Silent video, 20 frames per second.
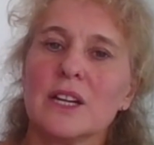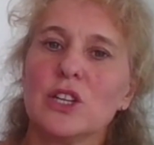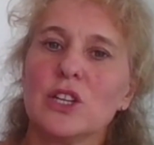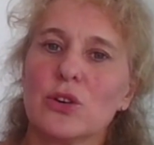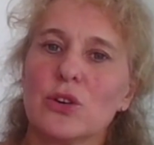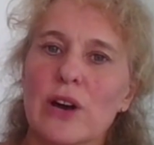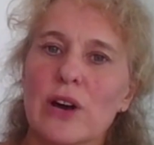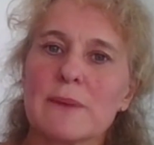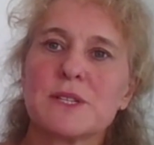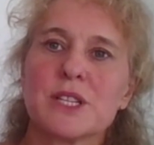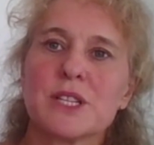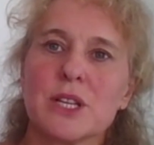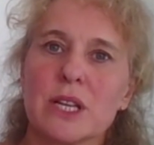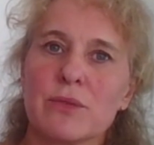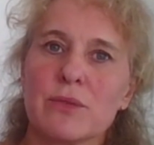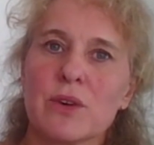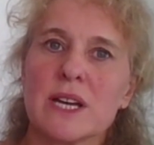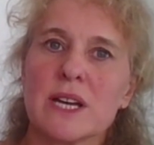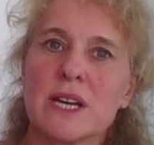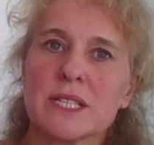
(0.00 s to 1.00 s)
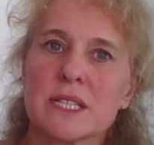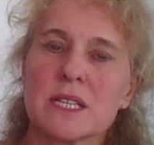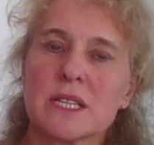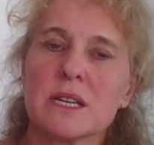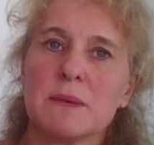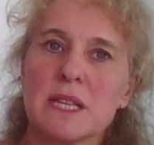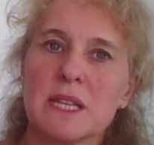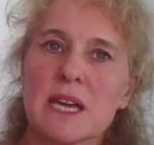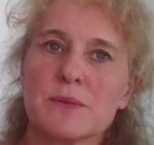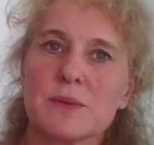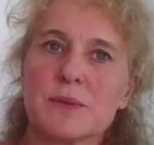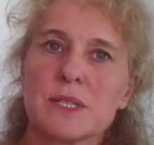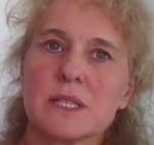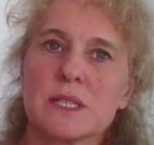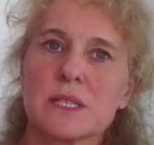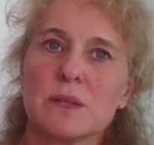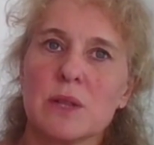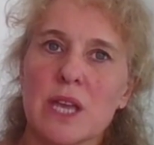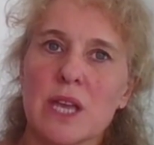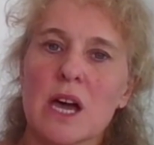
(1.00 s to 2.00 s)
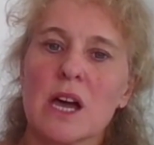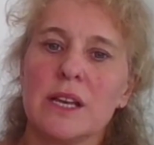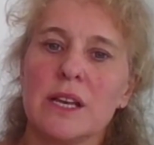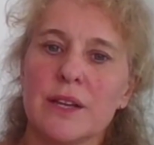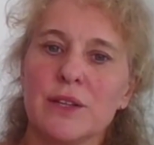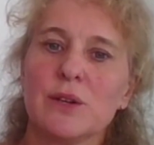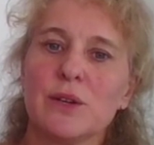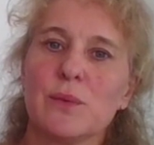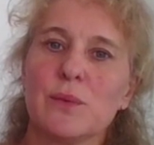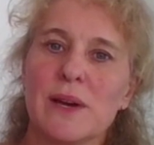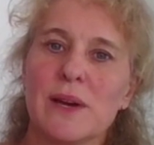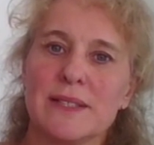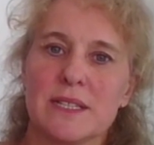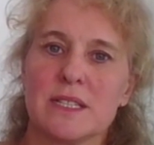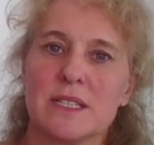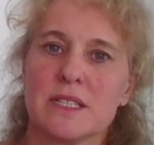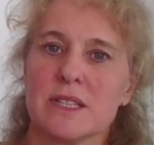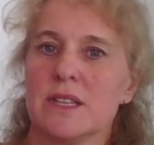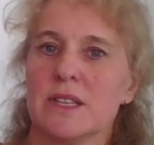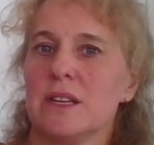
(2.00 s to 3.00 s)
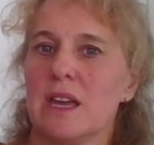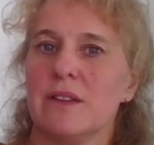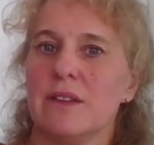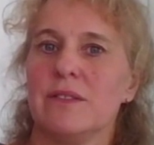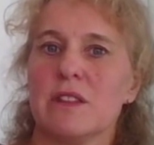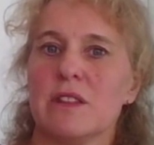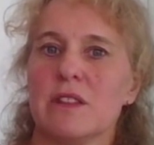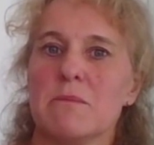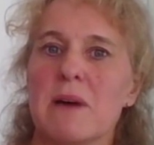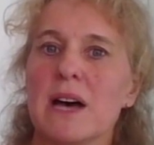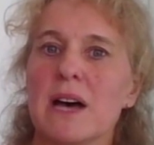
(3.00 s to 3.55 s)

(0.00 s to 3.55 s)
You're absolutely right, and I mean that's the earlier you went into the Navy, the